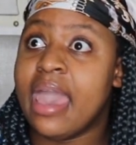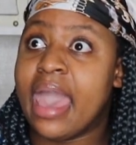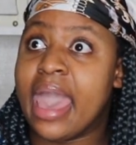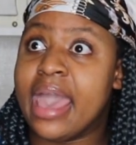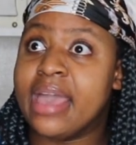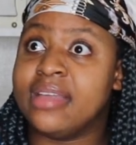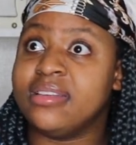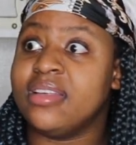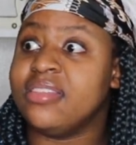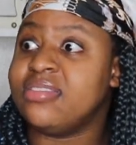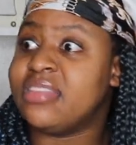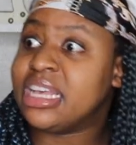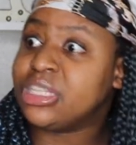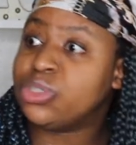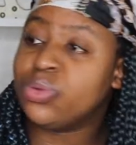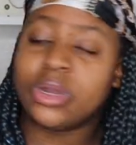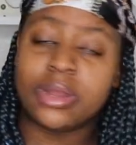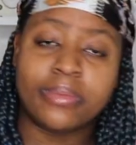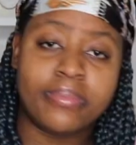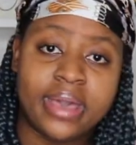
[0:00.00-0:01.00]
And
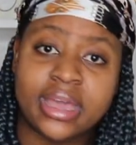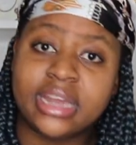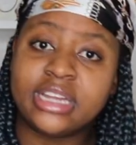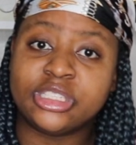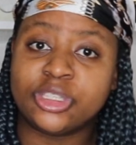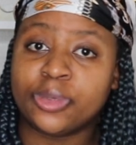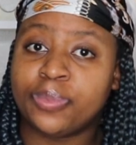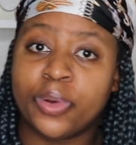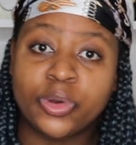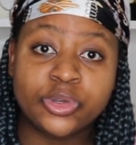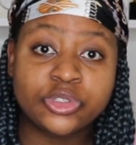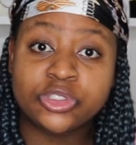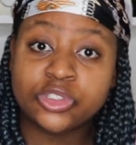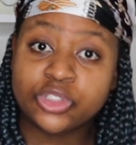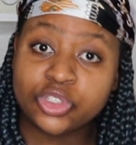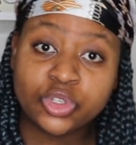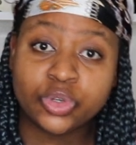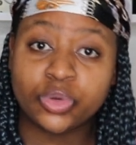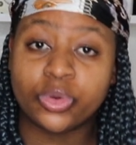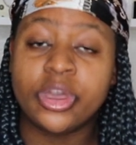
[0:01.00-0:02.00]
that's what a man is supposed
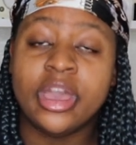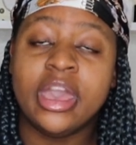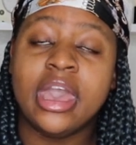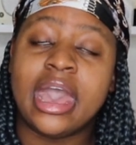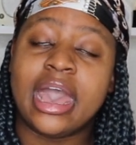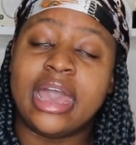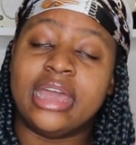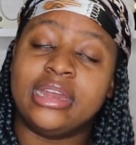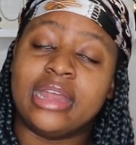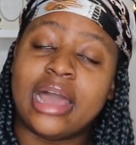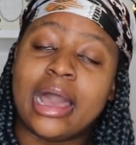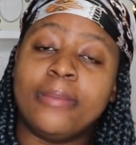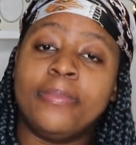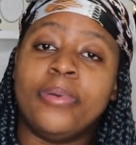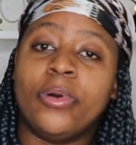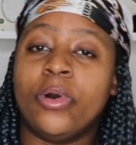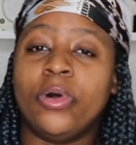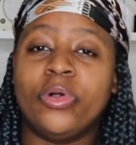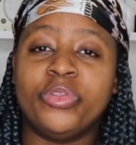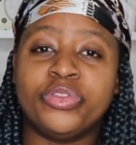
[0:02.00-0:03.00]
to do, and
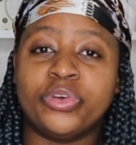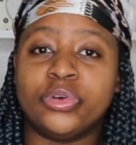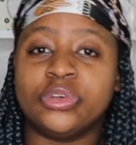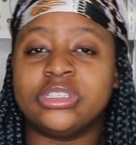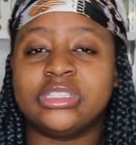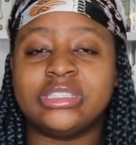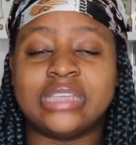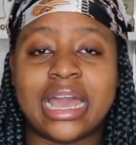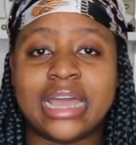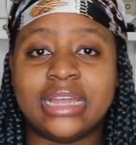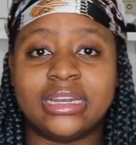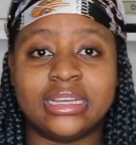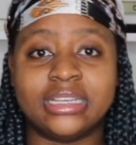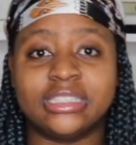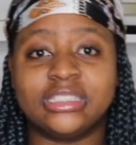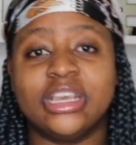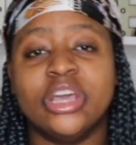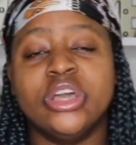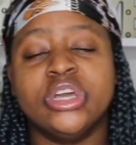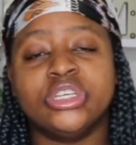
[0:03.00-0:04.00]
uphold those
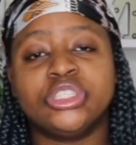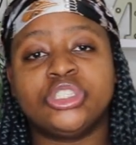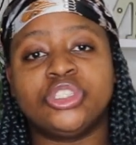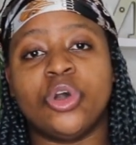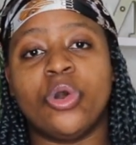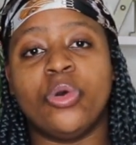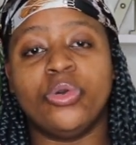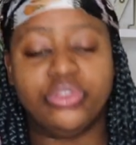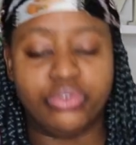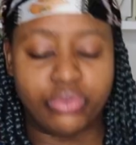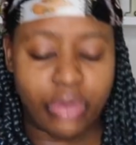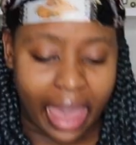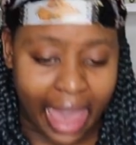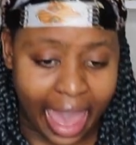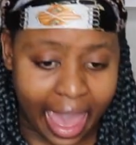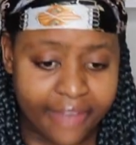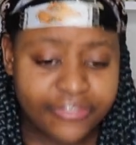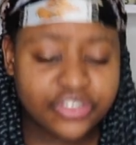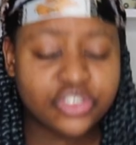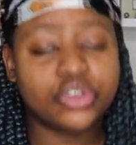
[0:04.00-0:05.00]
standards. So you
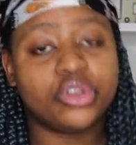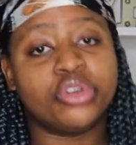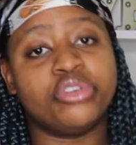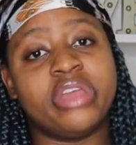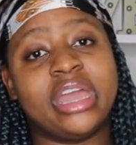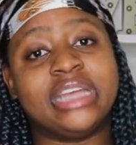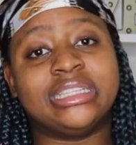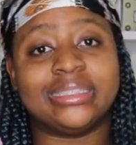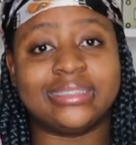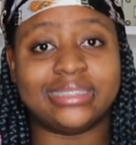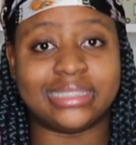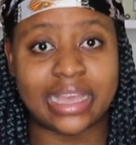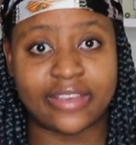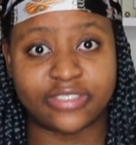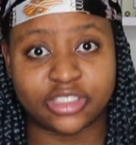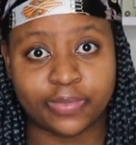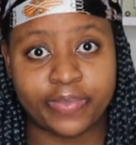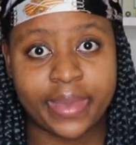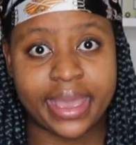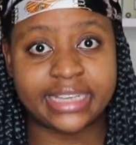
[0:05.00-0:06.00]
have to create a
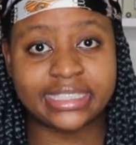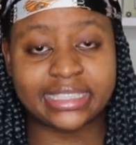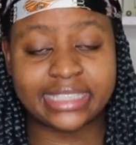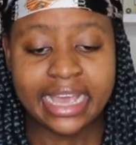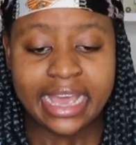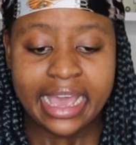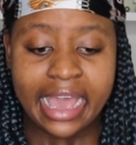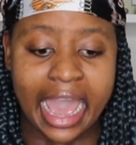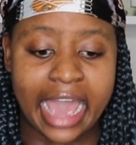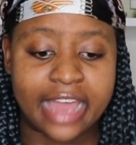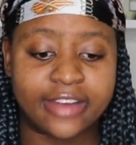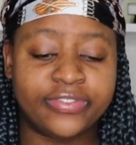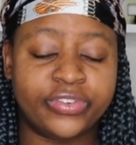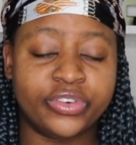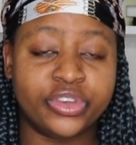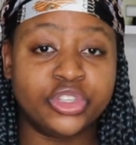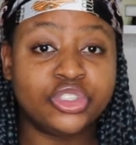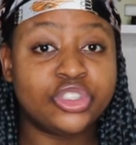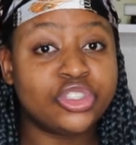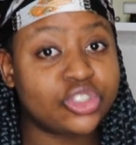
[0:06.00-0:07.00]
safe space, and
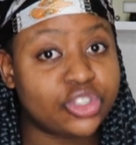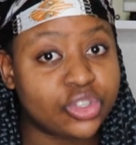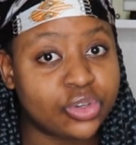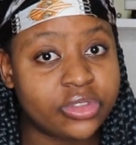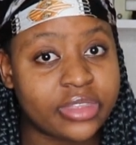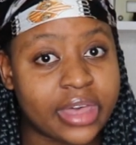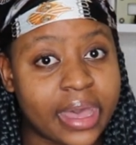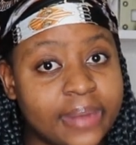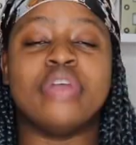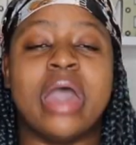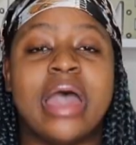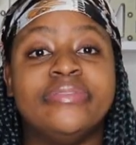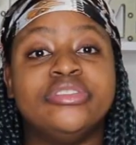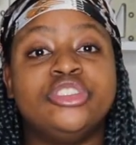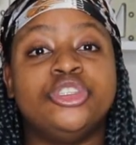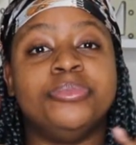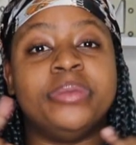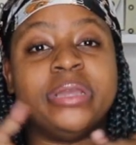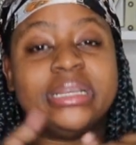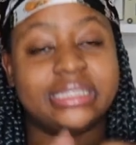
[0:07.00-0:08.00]
for you to do that, you
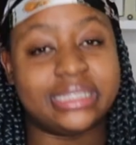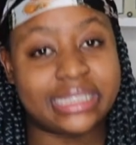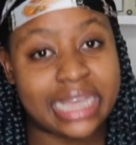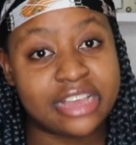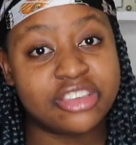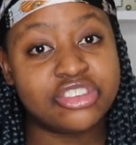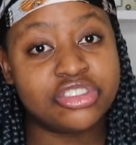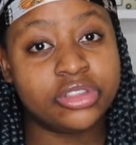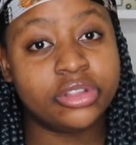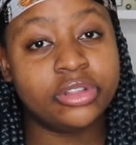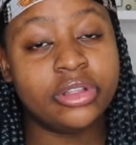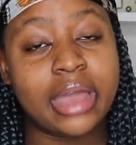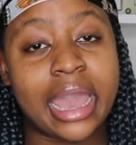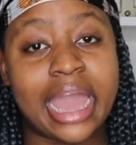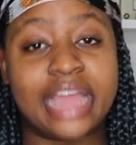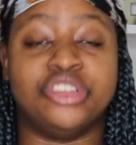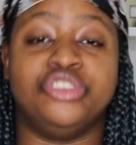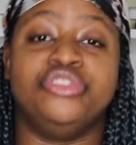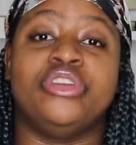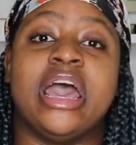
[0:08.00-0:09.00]
have to be intentional
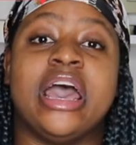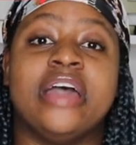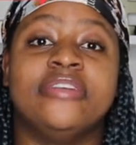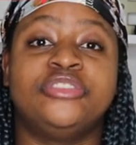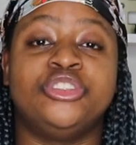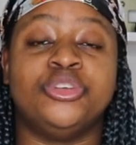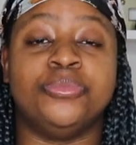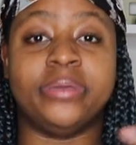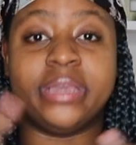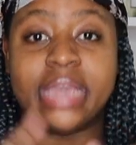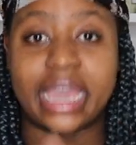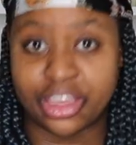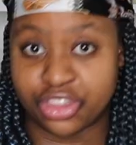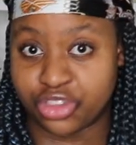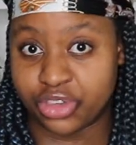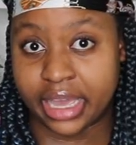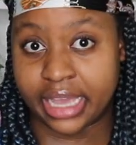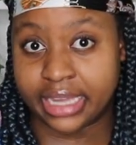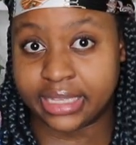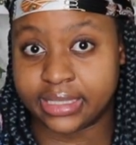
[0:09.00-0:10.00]
and you have to be
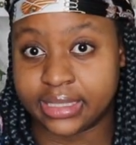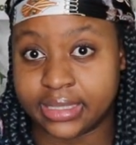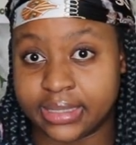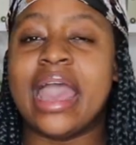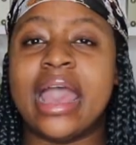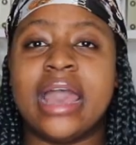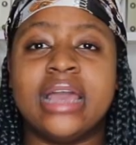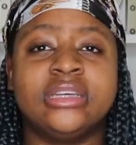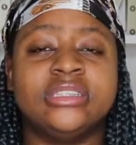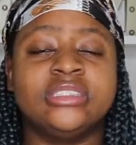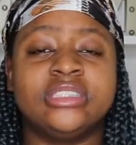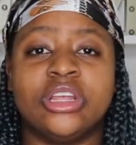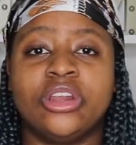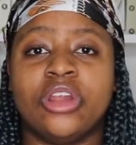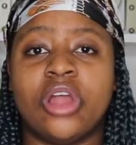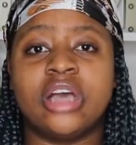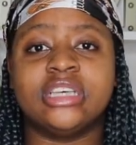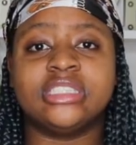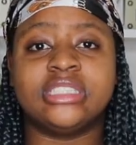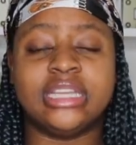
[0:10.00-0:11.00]
educated. And
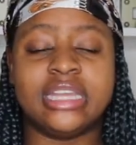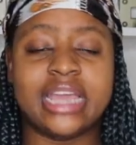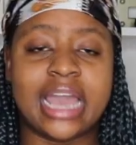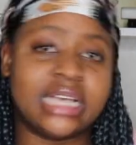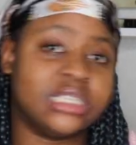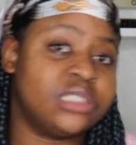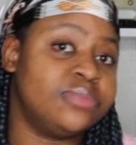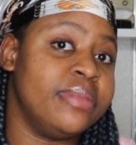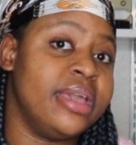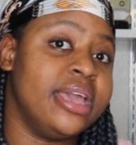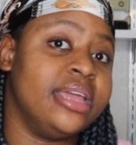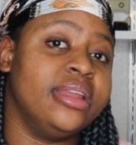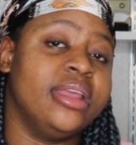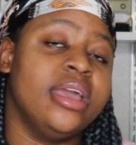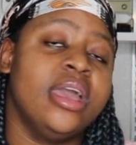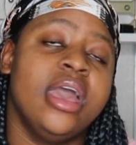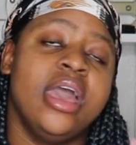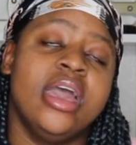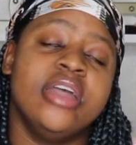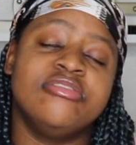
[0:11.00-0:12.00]
lastly, as
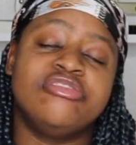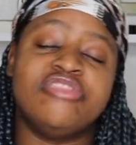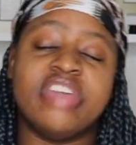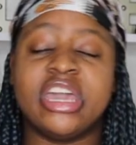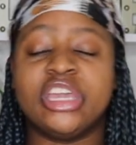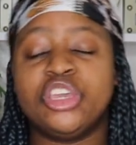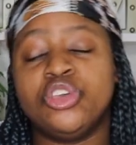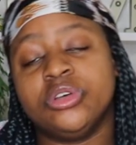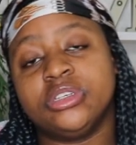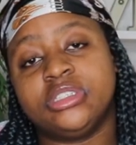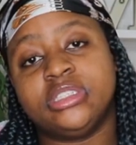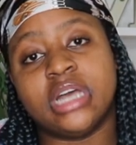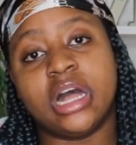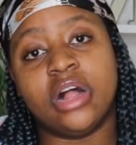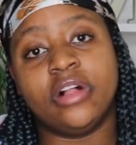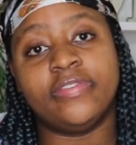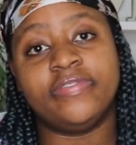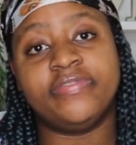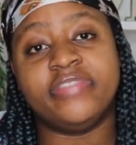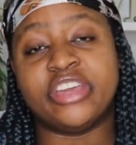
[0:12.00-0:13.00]
men, check
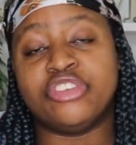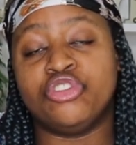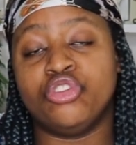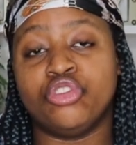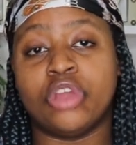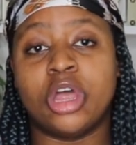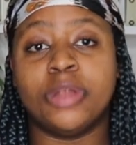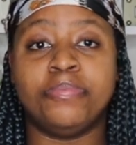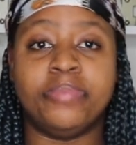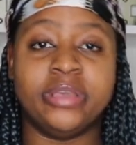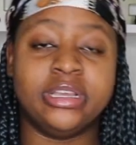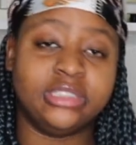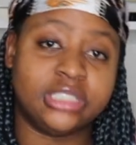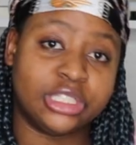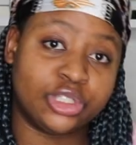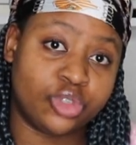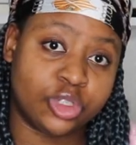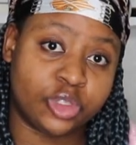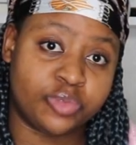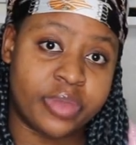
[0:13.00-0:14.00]
yourself that you're not being
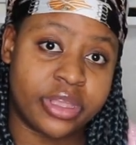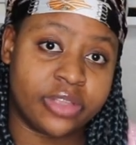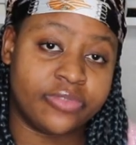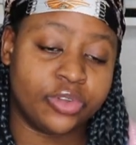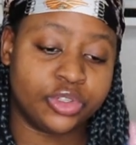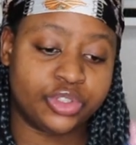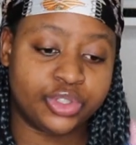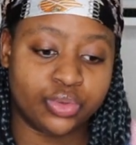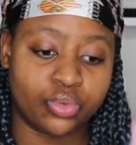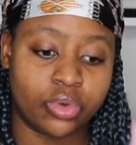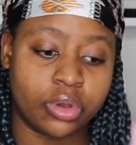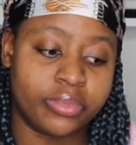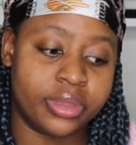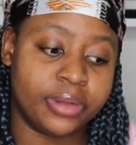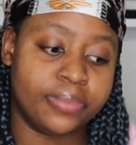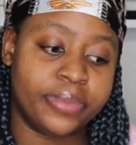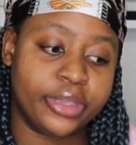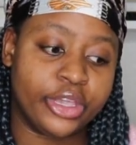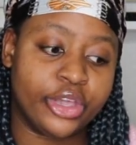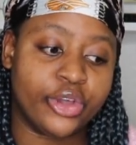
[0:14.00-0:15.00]
disrespectful to
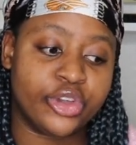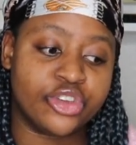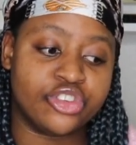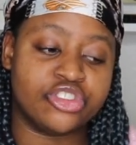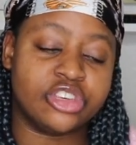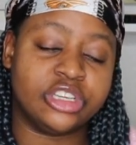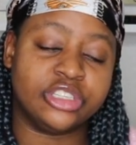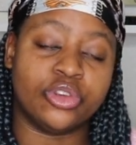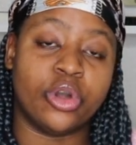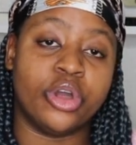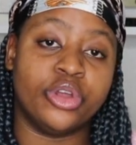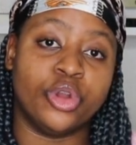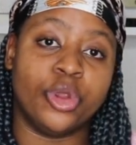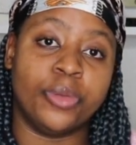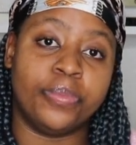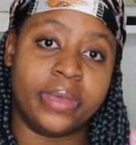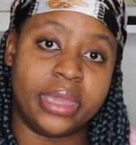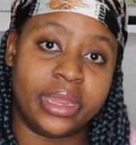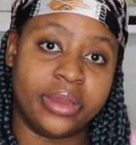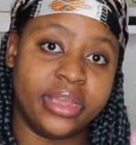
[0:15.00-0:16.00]
women because she's on
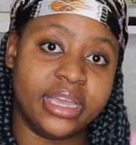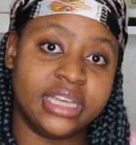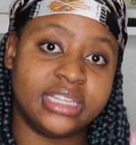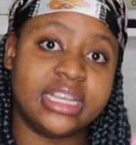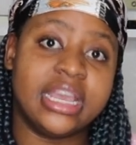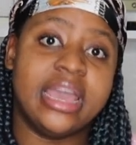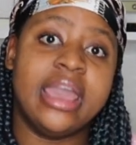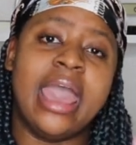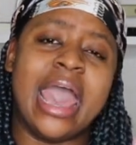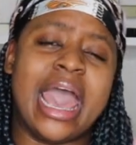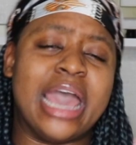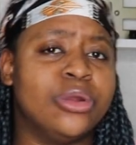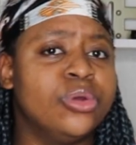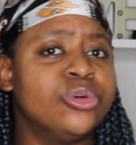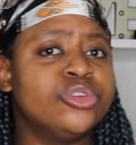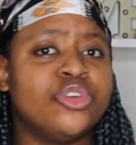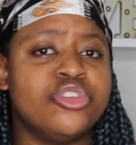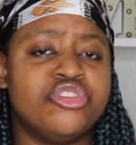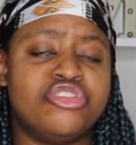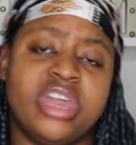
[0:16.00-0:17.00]
her period. And
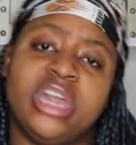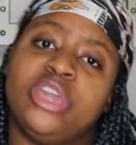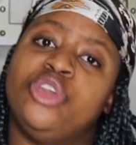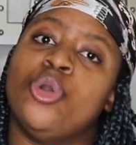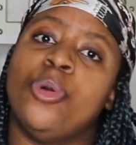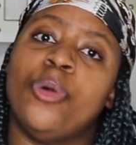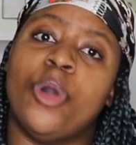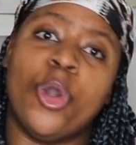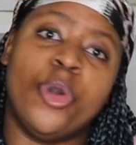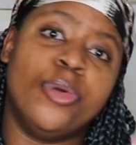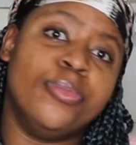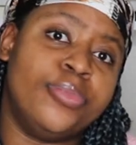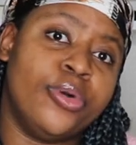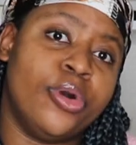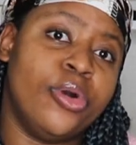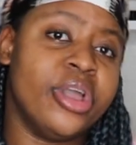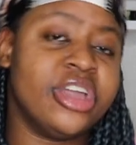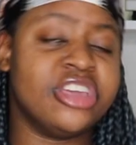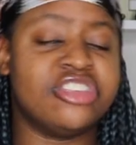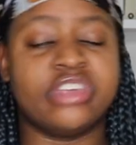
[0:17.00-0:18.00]
also check your
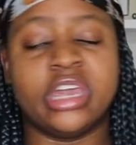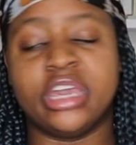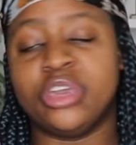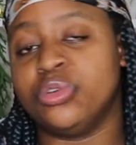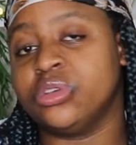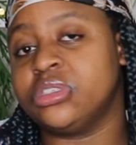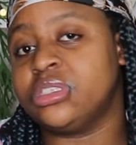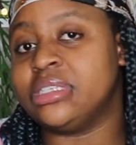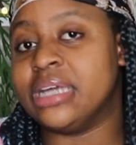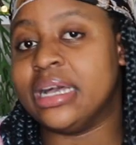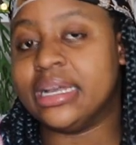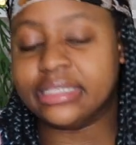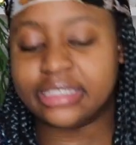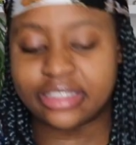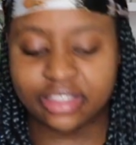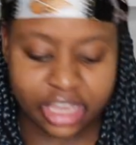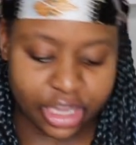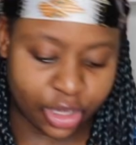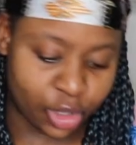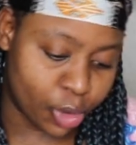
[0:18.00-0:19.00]
homeboys, check your
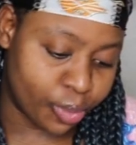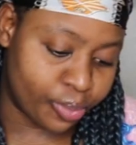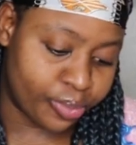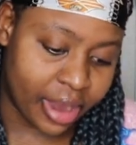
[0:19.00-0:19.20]
sons, check your